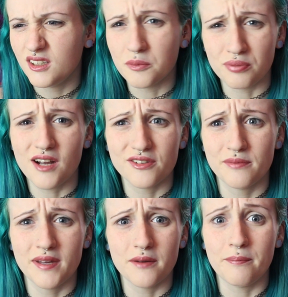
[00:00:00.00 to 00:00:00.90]
your brows
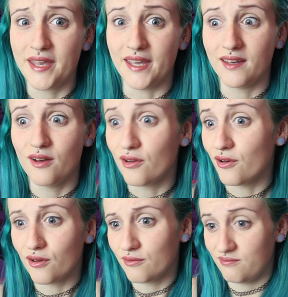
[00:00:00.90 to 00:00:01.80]
are meant to be
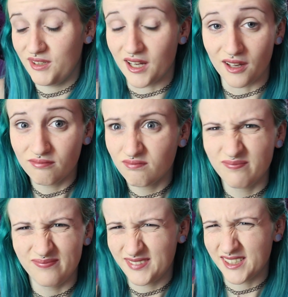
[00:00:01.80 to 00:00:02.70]
Oh, you know,
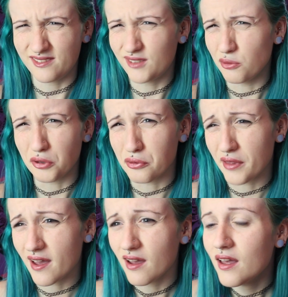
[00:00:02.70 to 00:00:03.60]
just don't go
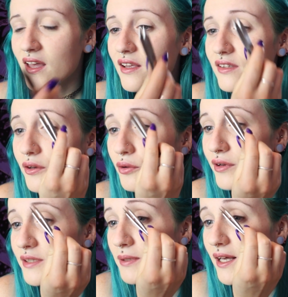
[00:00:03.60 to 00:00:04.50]
there. So
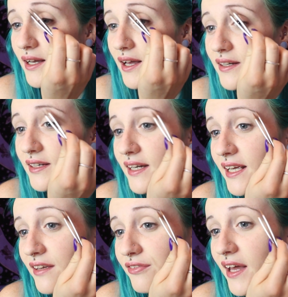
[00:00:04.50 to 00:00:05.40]
always pluck
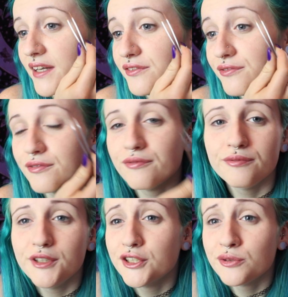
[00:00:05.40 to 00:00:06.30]
underneath and
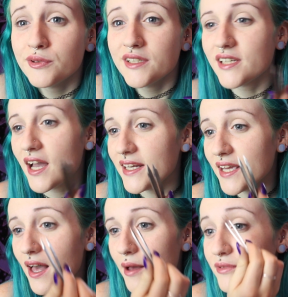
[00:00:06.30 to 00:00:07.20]
you just want to
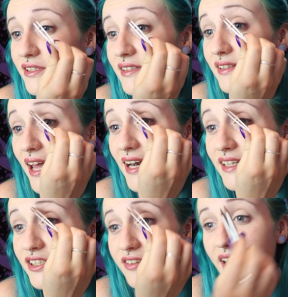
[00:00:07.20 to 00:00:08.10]
tidy up, just
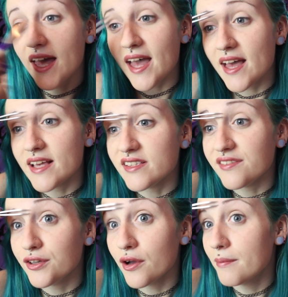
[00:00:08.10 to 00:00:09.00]
any stray hairs
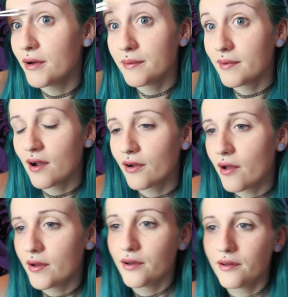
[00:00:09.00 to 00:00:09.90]
if you got a monobrow
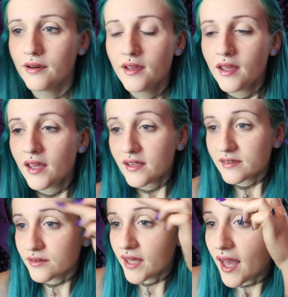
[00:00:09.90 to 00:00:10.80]
going on.
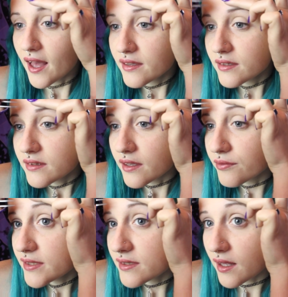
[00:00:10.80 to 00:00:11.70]
So yeah, so
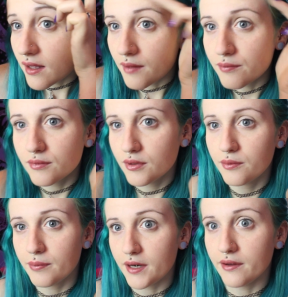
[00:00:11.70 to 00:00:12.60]
if we start up
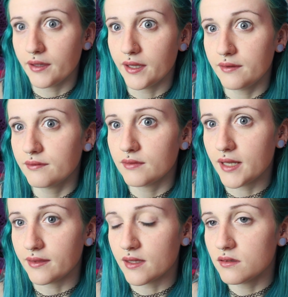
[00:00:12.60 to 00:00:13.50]
by doing it
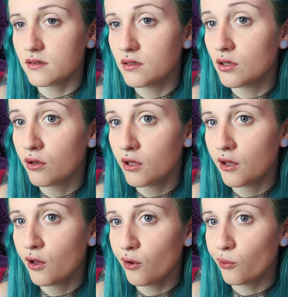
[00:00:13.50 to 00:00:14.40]
like this,
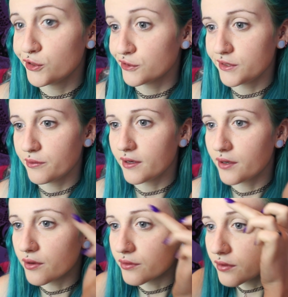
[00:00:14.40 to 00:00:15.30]
we shall see where
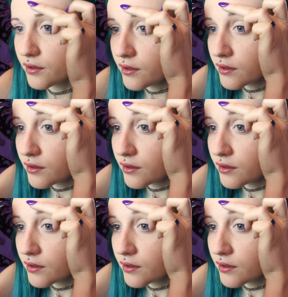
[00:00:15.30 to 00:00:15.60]
it goes.